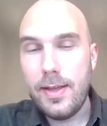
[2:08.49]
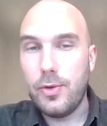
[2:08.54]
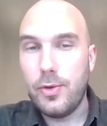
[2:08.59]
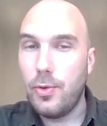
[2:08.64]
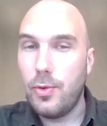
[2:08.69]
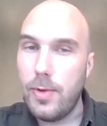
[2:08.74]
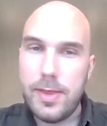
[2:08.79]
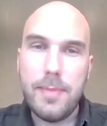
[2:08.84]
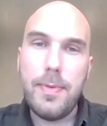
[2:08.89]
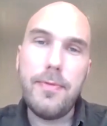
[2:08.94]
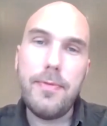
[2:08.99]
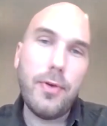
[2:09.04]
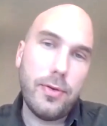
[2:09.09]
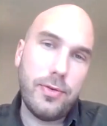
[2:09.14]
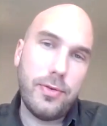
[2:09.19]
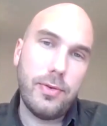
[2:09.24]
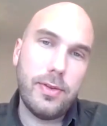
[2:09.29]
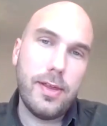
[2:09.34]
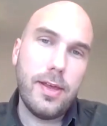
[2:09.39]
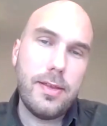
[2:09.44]
The recipe
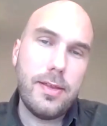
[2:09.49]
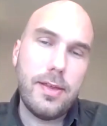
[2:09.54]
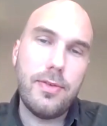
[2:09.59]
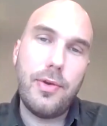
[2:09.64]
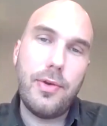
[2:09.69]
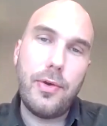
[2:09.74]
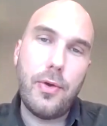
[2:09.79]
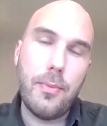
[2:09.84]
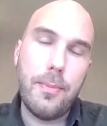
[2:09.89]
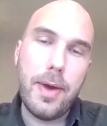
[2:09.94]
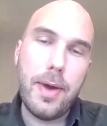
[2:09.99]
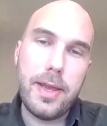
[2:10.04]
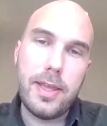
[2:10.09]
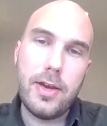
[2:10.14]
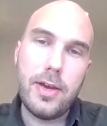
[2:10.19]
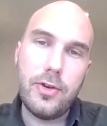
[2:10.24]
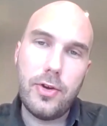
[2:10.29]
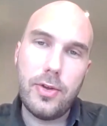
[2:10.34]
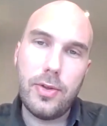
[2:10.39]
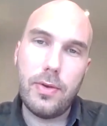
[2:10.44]
for success is a
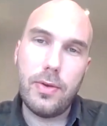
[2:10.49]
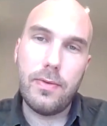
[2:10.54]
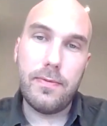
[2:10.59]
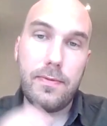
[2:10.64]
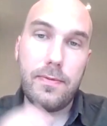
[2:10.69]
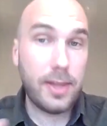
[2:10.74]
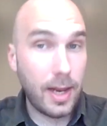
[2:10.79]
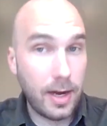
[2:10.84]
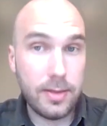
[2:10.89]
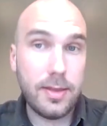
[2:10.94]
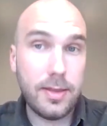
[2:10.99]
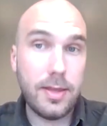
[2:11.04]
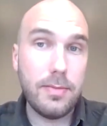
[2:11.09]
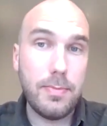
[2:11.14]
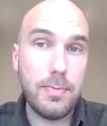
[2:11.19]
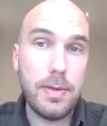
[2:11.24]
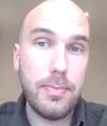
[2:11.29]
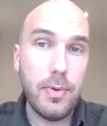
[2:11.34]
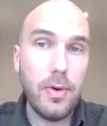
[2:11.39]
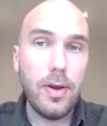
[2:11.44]
combination of
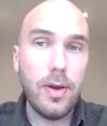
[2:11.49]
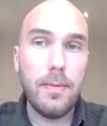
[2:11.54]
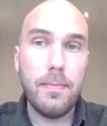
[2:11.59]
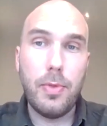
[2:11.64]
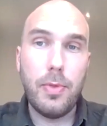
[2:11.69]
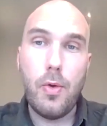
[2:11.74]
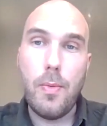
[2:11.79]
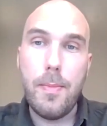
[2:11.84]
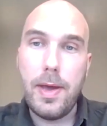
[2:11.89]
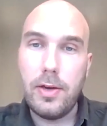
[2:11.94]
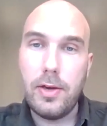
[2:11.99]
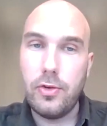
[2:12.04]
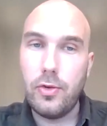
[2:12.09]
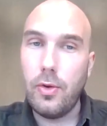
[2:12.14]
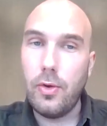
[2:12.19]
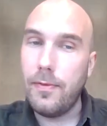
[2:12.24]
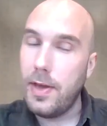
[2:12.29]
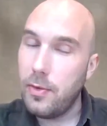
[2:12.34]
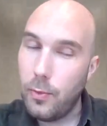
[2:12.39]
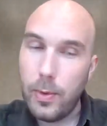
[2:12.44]
talented people who make
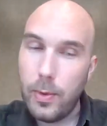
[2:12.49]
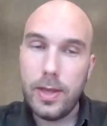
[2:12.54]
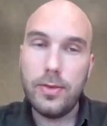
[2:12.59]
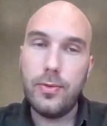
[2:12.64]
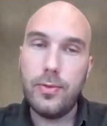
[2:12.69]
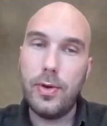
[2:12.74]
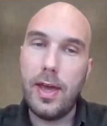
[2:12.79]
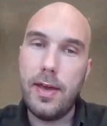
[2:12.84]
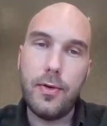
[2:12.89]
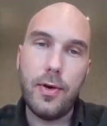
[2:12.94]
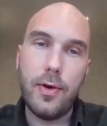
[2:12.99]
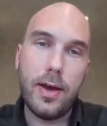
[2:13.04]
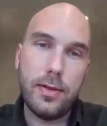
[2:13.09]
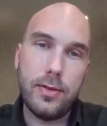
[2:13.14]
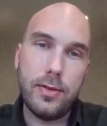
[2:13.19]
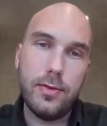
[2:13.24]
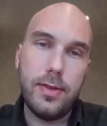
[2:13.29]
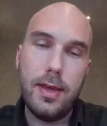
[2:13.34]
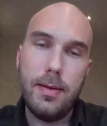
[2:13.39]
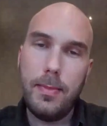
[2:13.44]
sure they win together
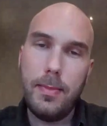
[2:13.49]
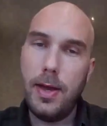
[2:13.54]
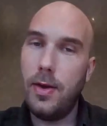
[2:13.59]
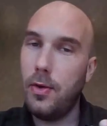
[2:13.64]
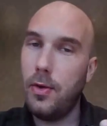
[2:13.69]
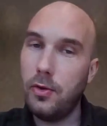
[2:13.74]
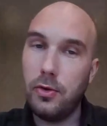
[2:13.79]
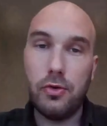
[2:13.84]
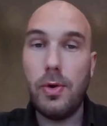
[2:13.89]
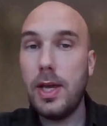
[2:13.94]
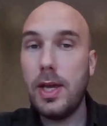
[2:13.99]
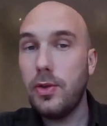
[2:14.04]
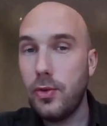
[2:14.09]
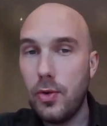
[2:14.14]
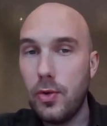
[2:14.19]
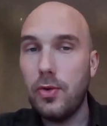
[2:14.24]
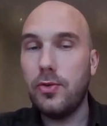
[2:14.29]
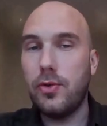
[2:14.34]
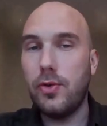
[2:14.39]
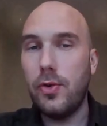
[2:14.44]
as a team, a
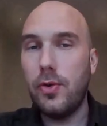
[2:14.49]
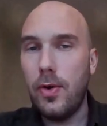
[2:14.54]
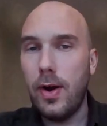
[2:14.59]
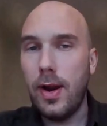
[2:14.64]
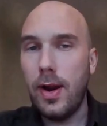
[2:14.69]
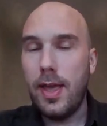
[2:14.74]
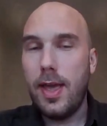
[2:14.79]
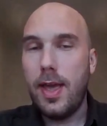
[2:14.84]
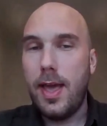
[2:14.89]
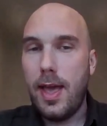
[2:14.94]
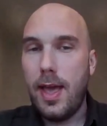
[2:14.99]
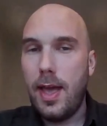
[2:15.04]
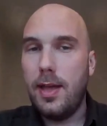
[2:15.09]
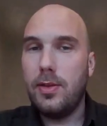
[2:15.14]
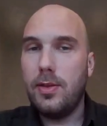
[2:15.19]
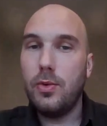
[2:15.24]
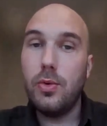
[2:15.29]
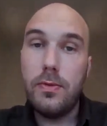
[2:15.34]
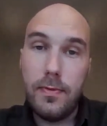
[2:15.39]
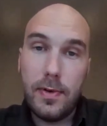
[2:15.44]
great culture,
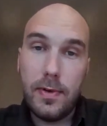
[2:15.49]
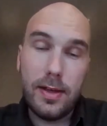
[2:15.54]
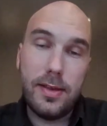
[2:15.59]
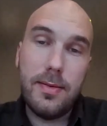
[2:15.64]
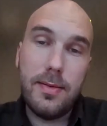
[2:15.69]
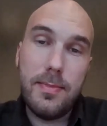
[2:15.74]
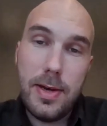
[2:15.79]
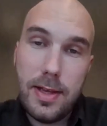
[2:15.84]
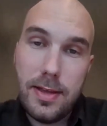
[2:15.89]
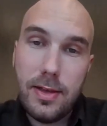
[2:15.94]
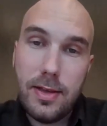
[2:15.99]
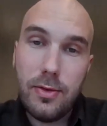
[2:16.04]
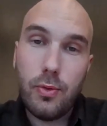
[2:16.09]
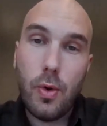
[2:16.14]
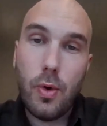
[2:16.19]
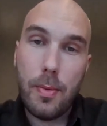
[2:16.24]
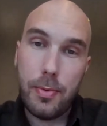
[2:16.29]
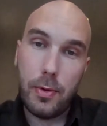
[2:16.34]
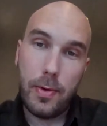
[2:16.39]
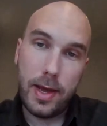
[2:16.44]
and good flexibility
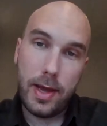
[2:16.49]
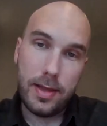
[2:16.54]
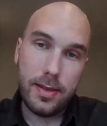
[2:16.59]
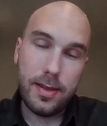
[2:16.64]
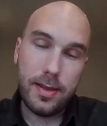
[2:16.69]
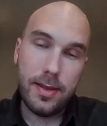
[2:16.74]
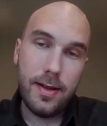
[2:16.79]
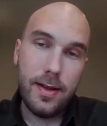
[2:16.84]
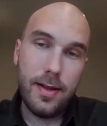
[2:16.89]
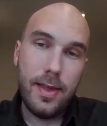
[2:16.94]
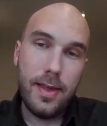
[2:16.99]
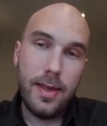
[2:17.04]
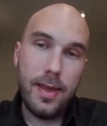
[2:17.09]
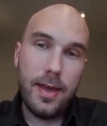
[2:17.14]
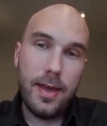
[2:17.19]
to operate.